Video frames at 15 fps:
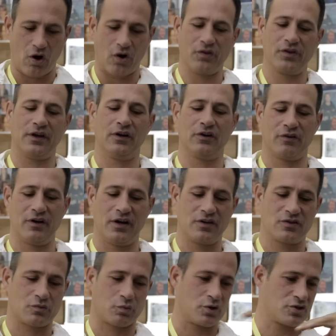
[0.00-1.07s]
all the
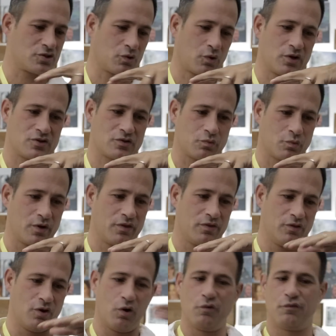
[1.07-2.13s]
ingredients were sourced with
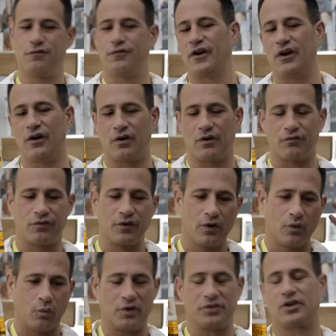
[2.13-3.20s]
no fear of
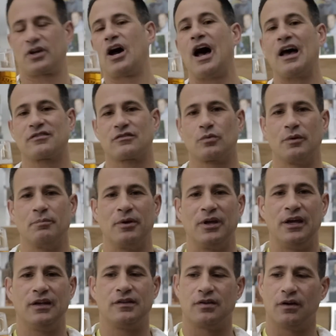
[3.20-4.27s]
what the cost would
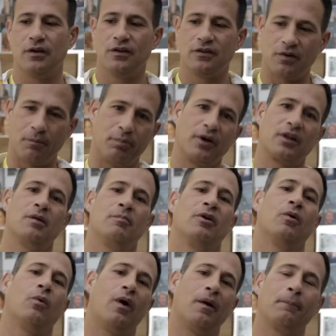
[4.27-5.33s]
be to, to bring them
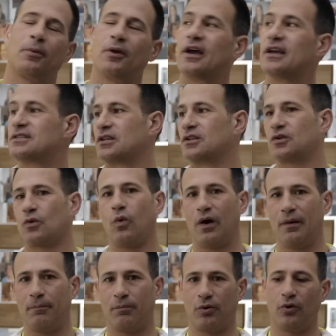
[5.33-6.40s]
into one place, into
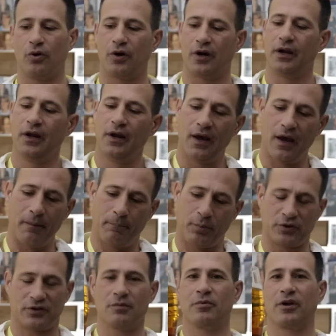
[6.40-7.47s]
one brewery, and
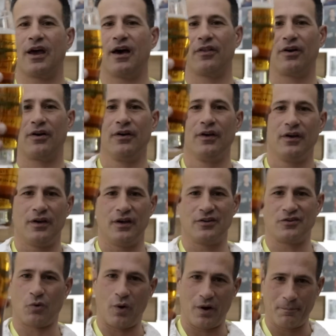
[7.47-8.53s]
put them together
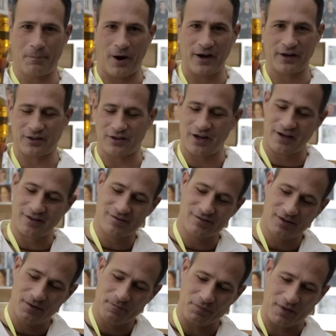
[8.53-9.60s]
into one pint
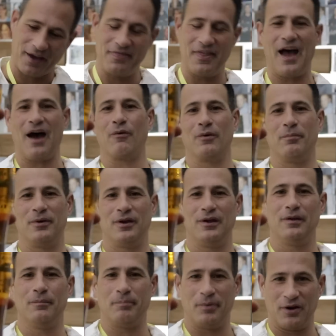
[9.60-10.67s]
glass, and that would
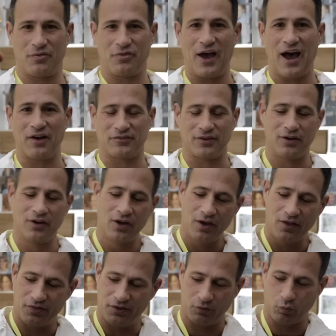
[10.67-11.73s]
be Beer 1000.
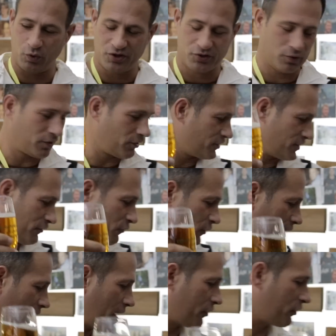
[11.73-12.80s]
There, we're doing a
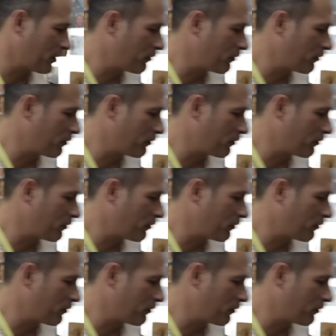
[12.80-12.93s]
different kind of